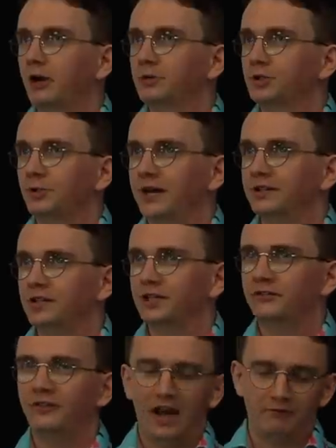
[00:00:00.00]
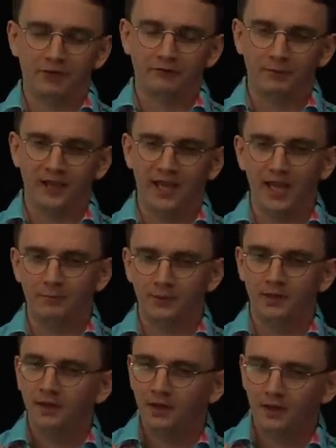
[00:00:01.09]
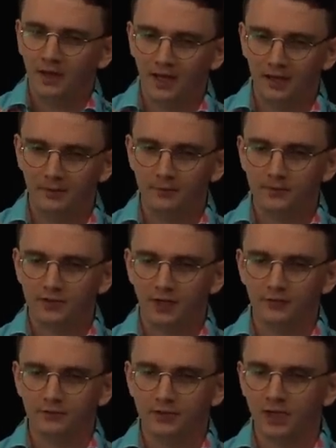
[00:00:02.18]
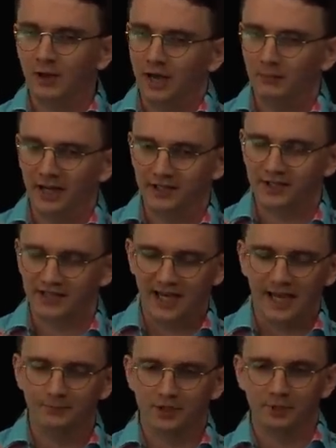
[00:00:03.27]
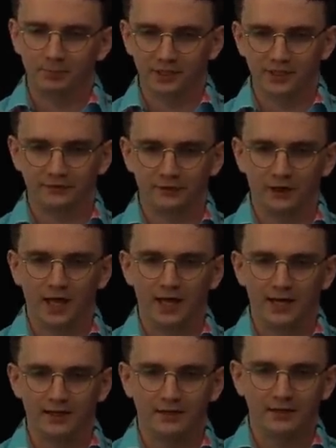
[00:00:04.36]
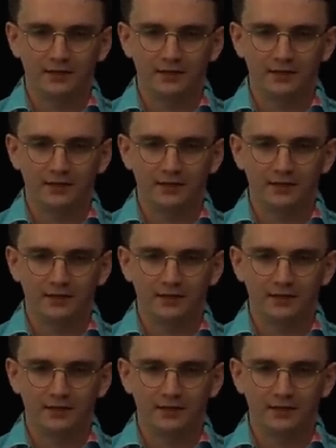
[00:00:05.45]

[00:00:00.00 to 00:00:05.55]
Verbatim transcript: own trenches, firing from the hip um, so somehow managed to capture the British front line.